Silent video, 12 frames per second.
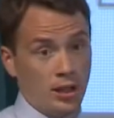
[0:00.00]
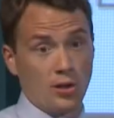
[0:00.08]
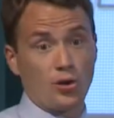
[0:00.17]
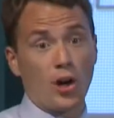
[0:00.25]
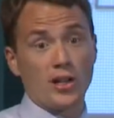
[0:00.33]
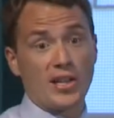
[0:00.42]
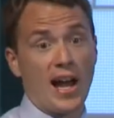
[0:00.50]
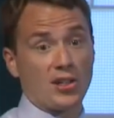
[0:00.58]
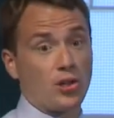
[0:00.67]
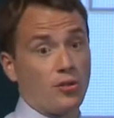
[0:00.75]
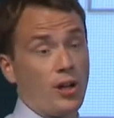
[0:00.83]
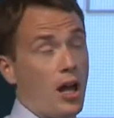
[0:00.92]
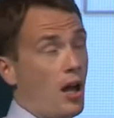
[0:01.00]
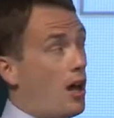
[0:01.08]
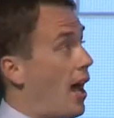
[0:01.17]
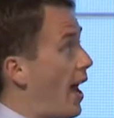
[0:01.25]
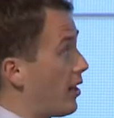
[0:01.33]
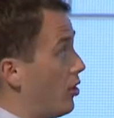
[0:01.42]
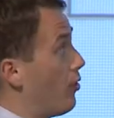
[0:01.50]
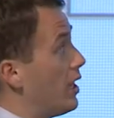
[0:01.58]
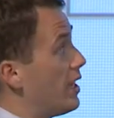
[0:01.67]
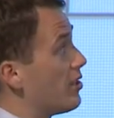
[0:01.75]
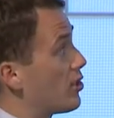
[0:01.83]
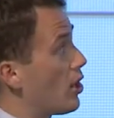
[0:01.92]
and trying to
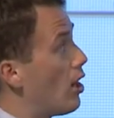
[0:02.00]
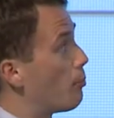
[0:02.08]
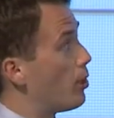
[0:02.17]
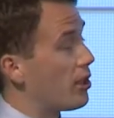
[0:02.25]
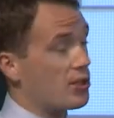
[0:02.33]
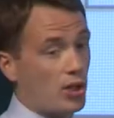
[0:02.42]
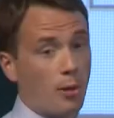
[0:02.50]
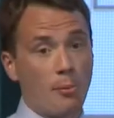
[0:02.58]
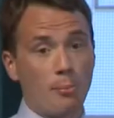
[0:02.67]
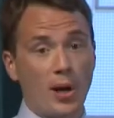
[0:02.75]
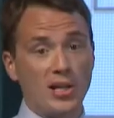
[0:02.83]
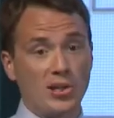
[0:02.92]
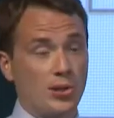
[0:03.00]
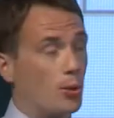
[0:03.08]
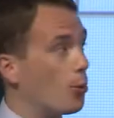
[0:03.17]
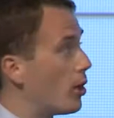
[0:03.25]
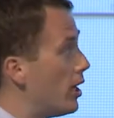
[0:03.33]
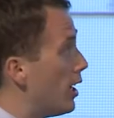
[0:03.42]
accurately interpret the top and base salt